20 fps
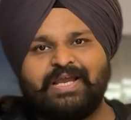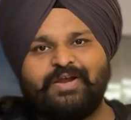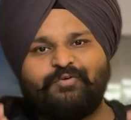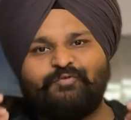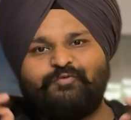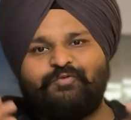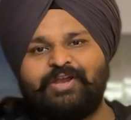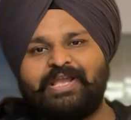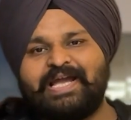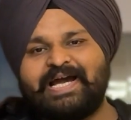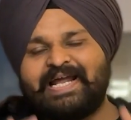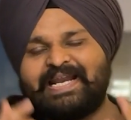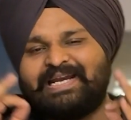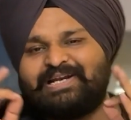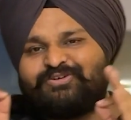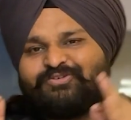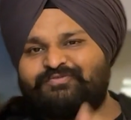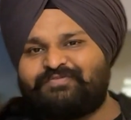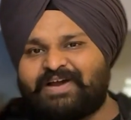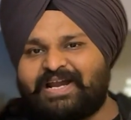we are
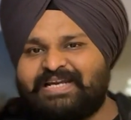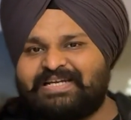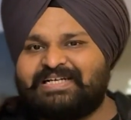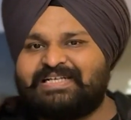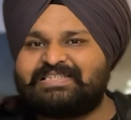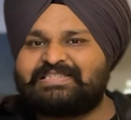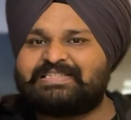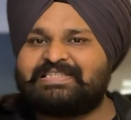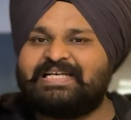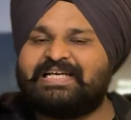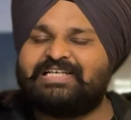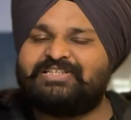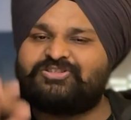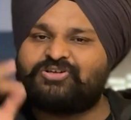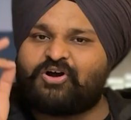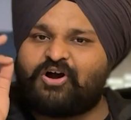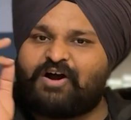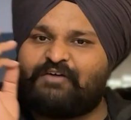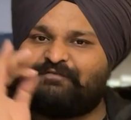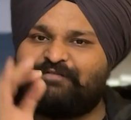into final stage
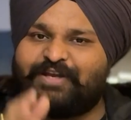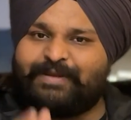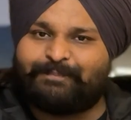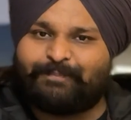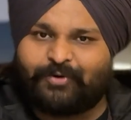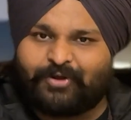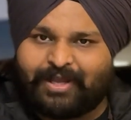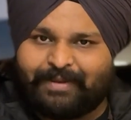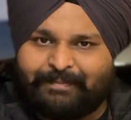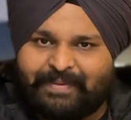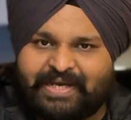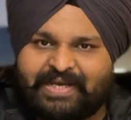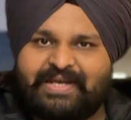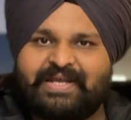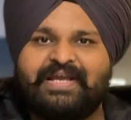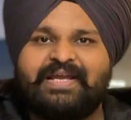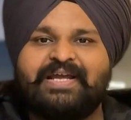of deployment.